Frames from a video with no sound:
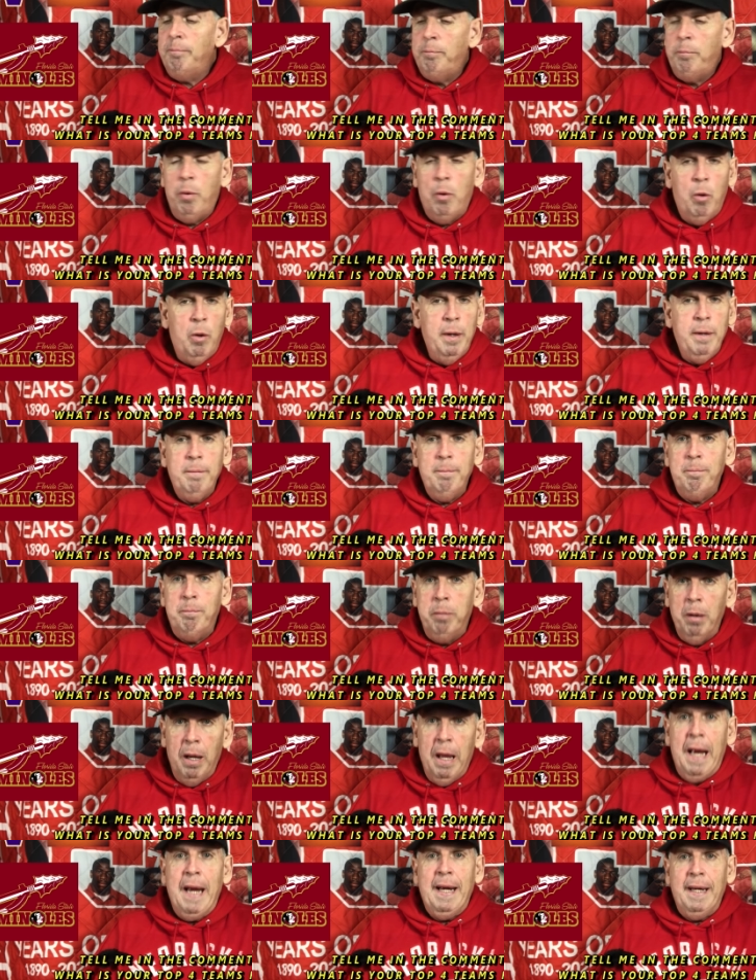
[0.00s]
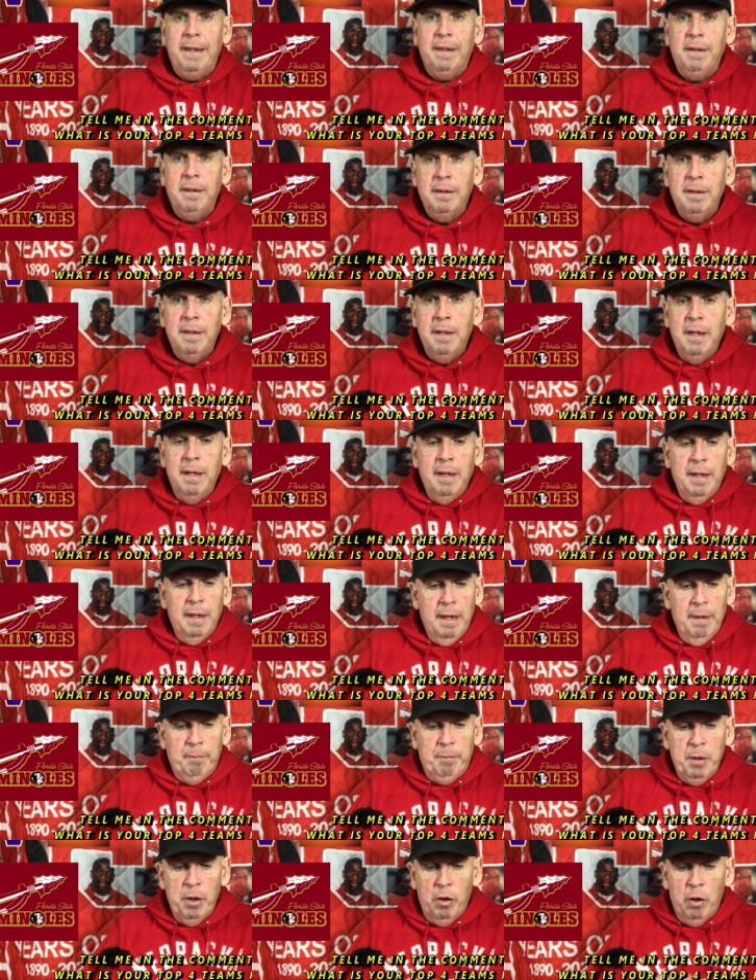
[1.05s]
Point blank.
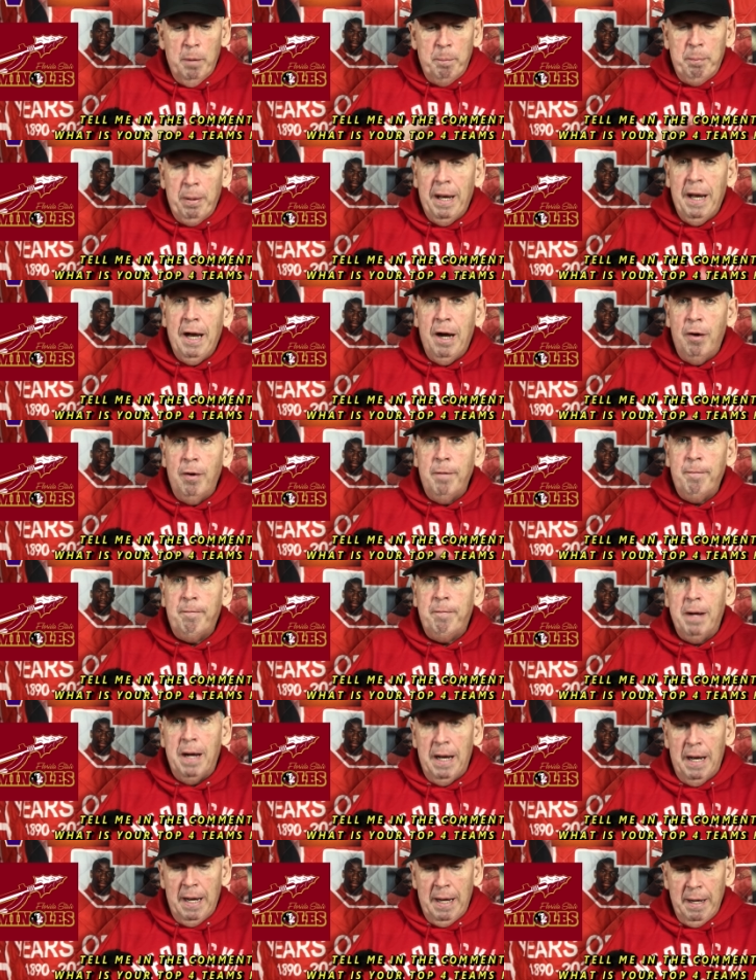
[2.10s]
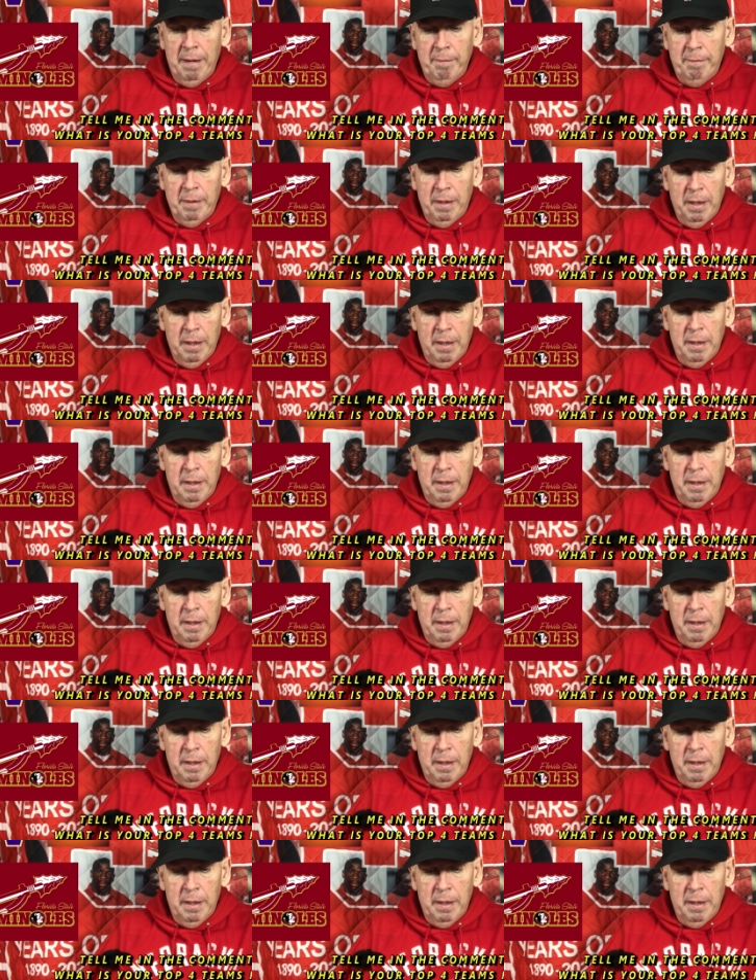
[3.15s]
If they're a Power 5